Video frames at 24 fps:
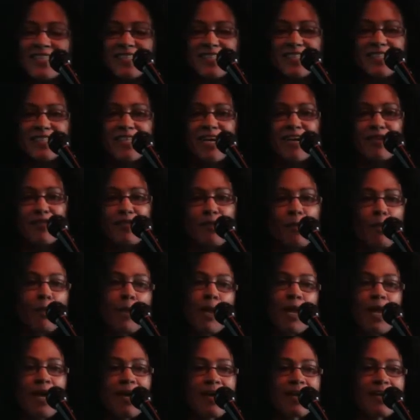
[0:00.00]
is just kind of
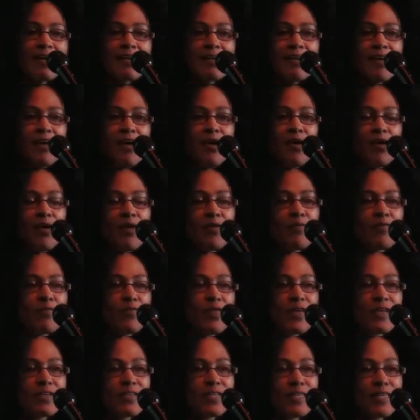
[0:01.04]
applying
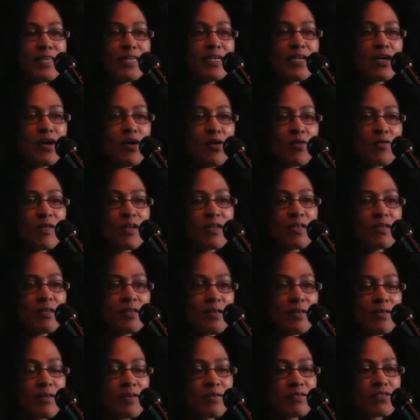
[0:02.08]
that lingo,
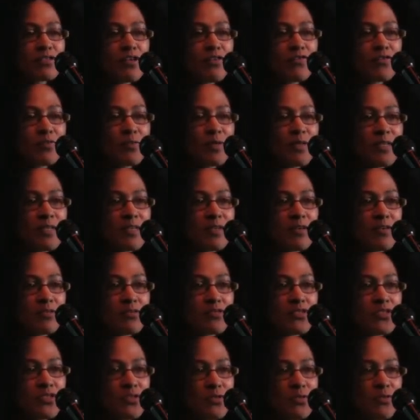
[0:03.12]
that software
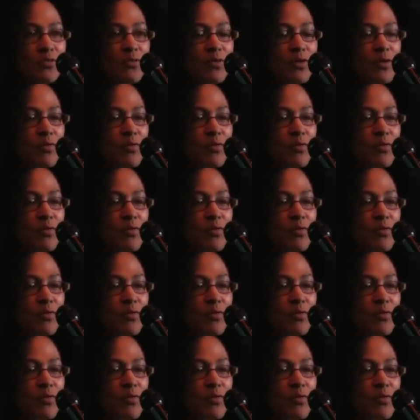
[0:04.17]
lingo, to